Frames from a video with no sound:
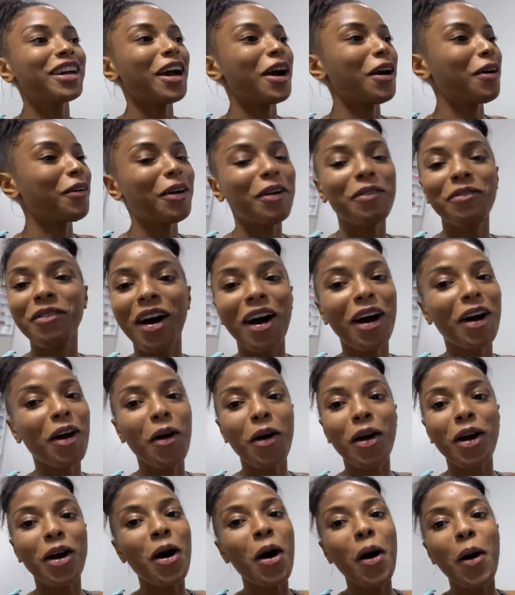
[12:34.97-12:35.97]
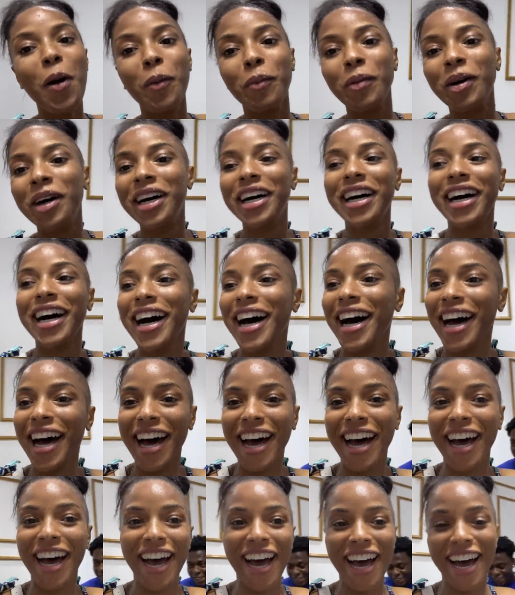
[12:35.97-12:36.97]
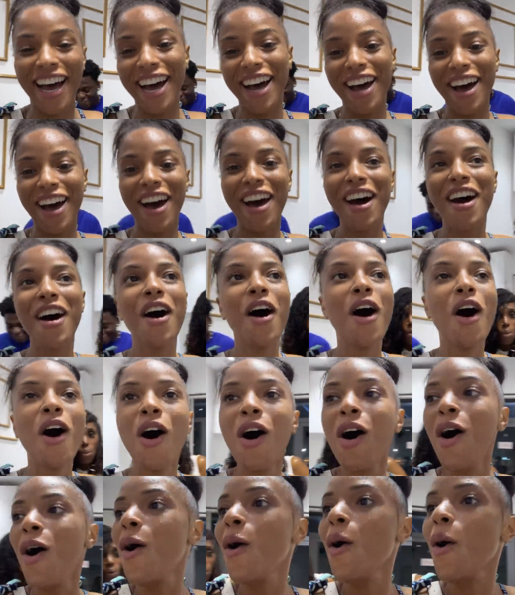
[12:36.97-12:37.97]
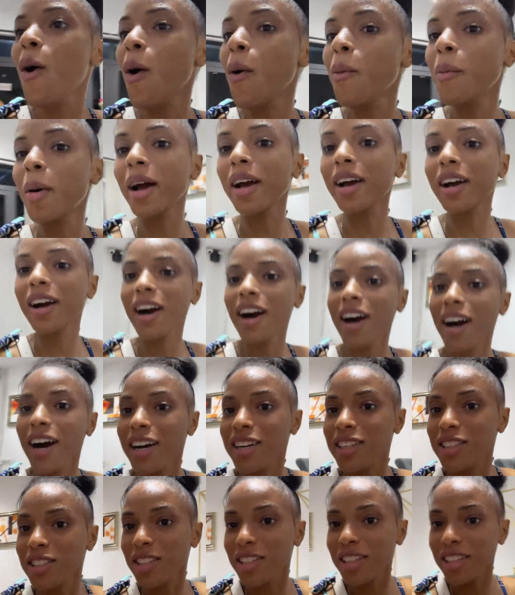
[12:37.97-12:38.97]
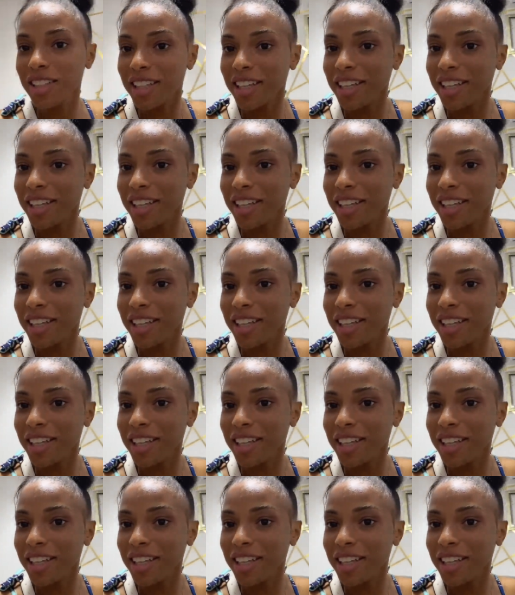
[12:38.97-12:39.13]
care, I'm not going home. Oh my gosh, look at this.